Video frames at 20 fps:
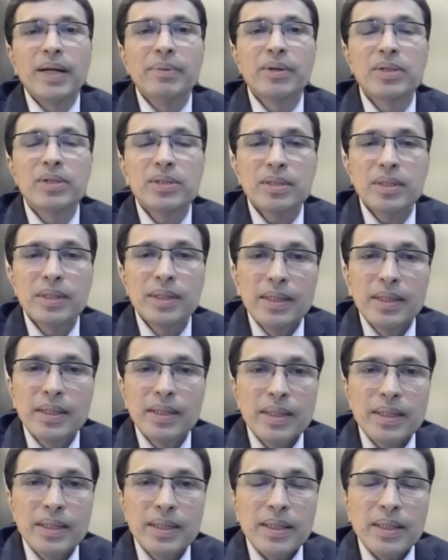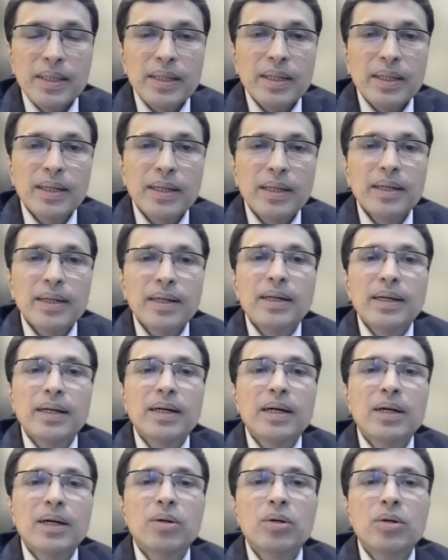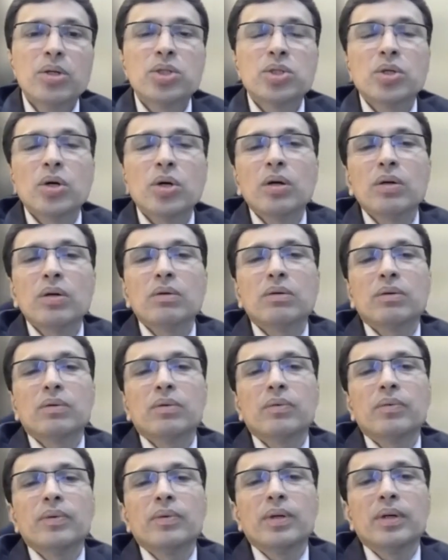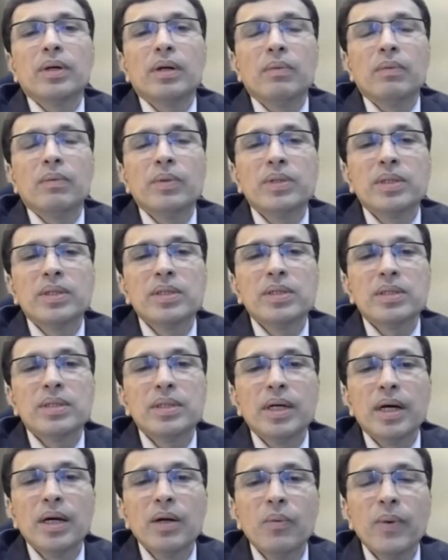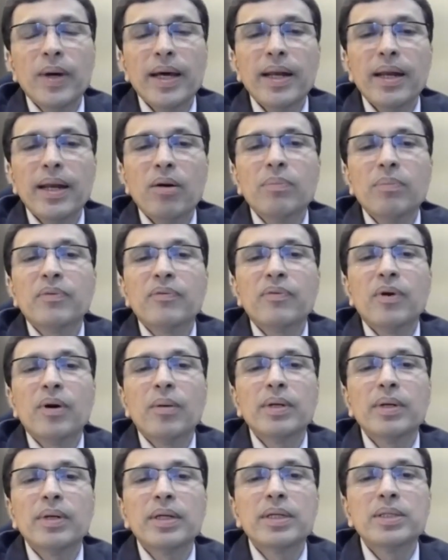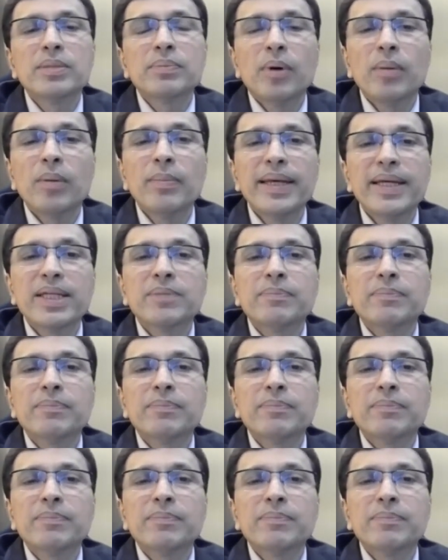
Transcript: Because a good stock which is done well, outperformed, it's probably